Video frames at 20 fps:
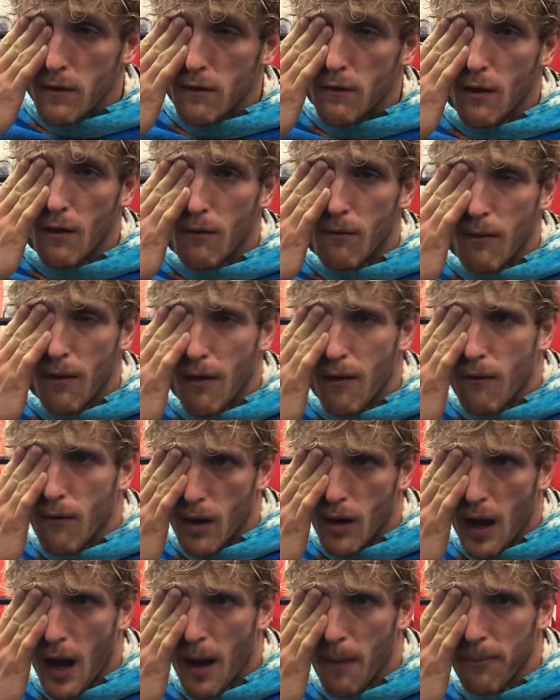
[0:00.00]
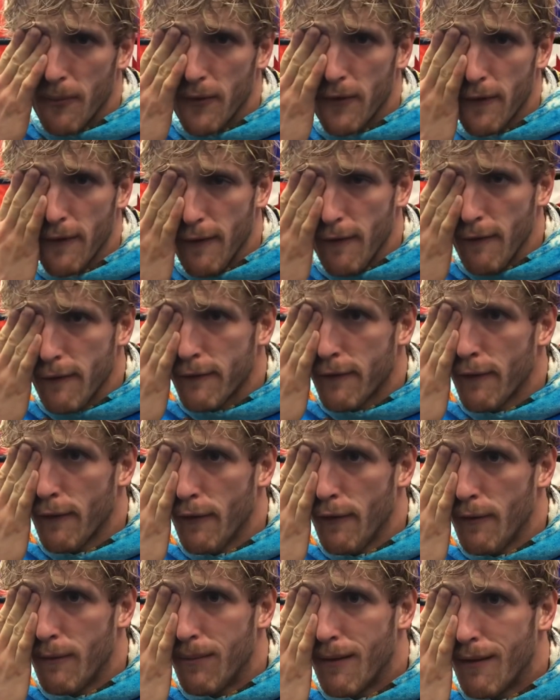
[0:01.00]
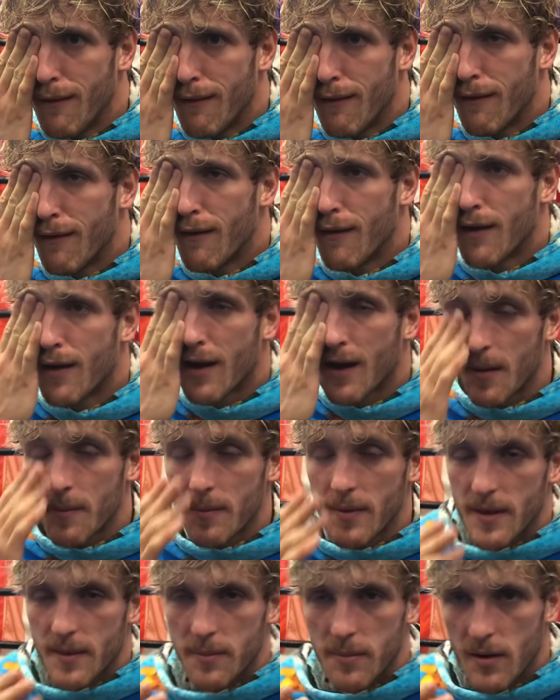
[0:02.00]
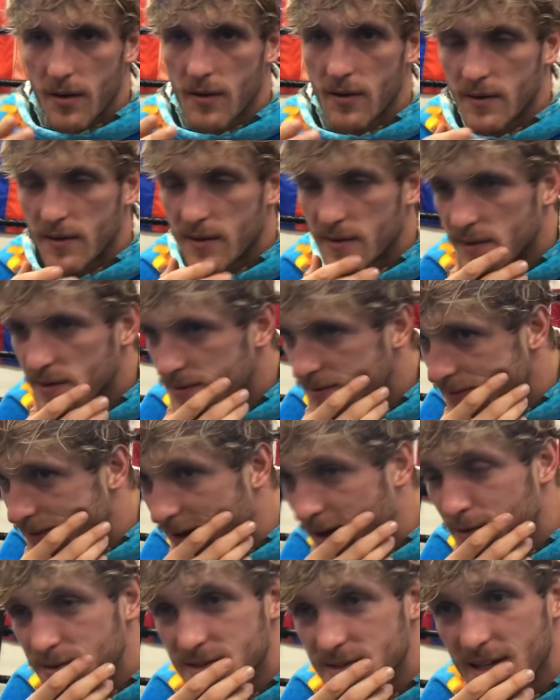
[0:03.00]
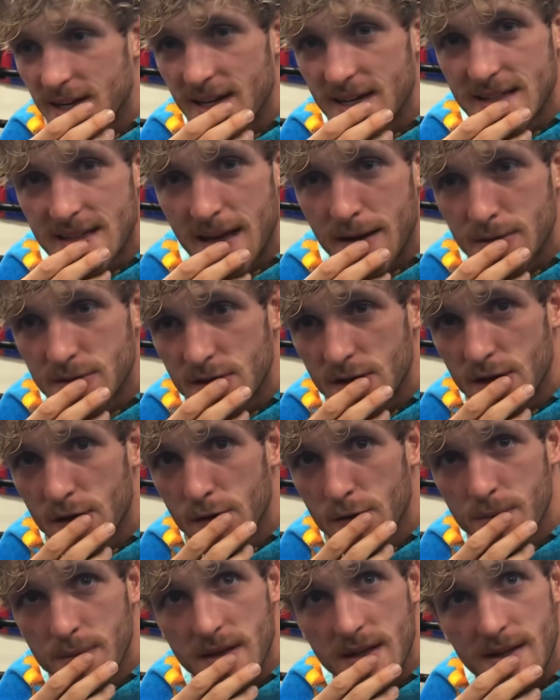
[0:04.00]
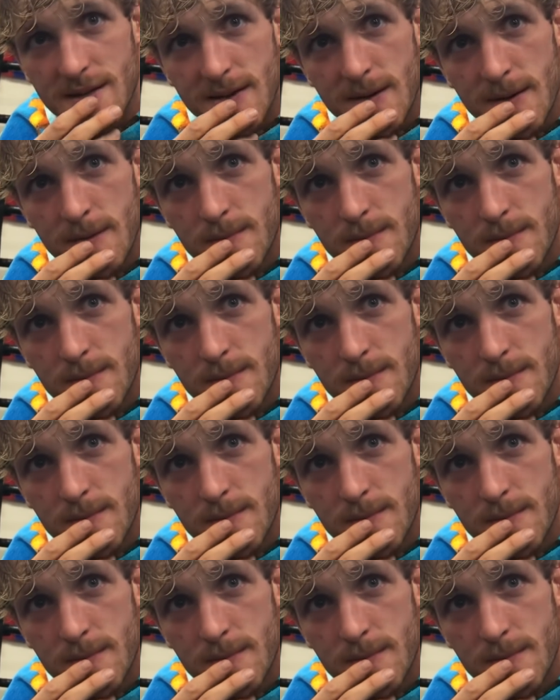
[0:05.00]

"Yo, what happened to YouTube?" I'm like, bro, that was the old me.